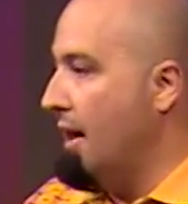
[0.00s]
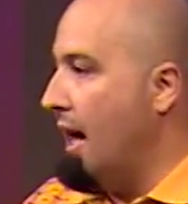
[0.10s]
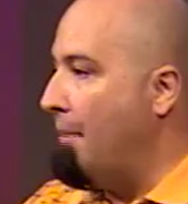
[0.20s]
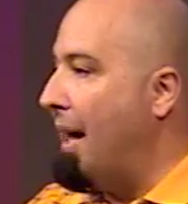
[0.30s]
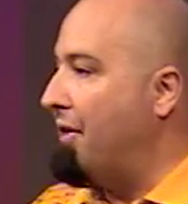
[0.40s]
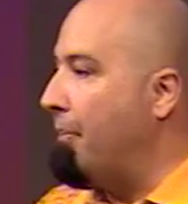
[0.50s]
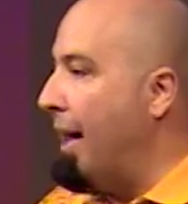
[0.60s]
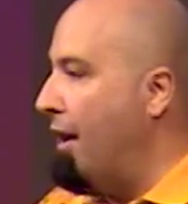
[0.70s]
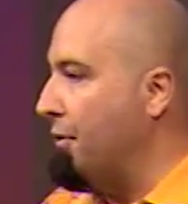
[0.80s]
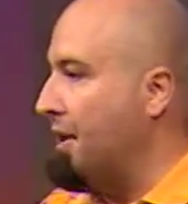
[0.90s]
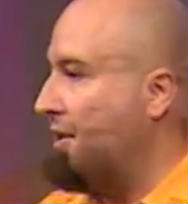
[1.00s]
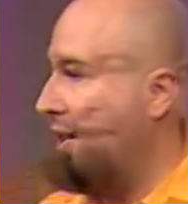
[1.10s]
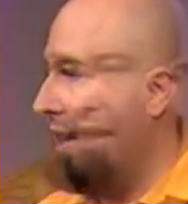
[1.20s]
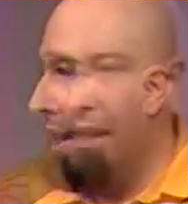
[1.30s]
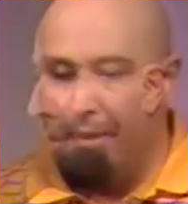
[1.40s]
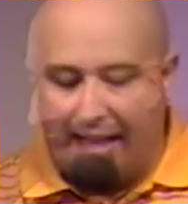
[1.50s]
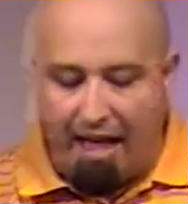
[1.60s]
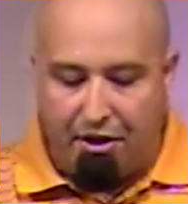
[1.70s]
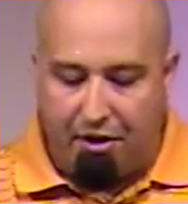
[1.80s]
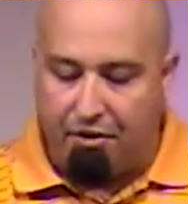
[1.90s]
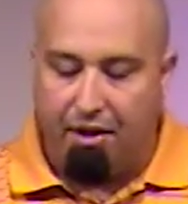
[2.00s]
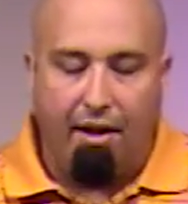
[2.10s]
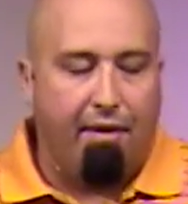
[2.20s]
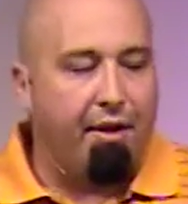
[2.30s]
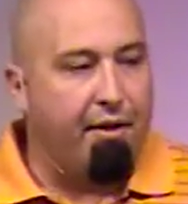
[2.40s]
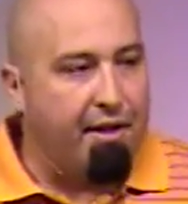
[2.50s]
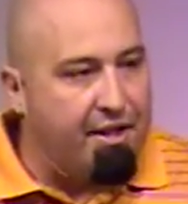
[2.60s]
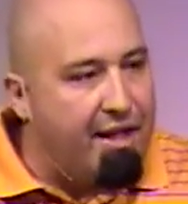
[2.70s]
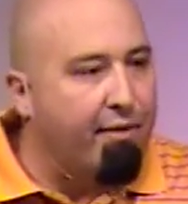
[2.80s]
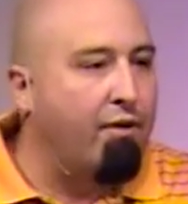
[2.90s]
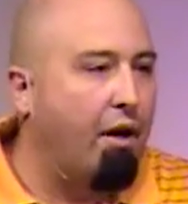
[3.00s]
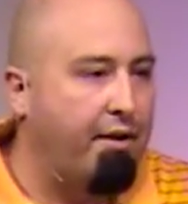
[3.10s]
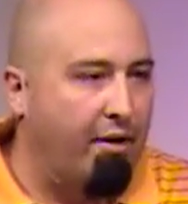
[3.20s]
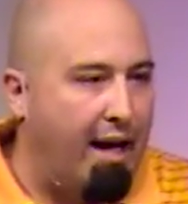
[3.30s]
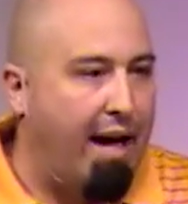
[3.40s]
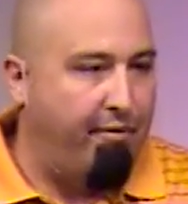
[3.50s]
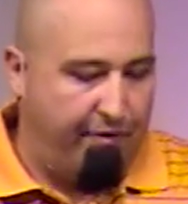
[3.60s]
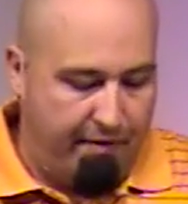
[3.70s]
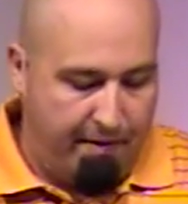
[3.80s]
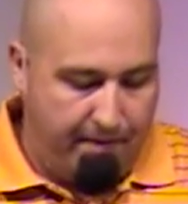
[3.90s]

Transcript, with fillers: about the boundaries and limitations that are going to safeguard their life.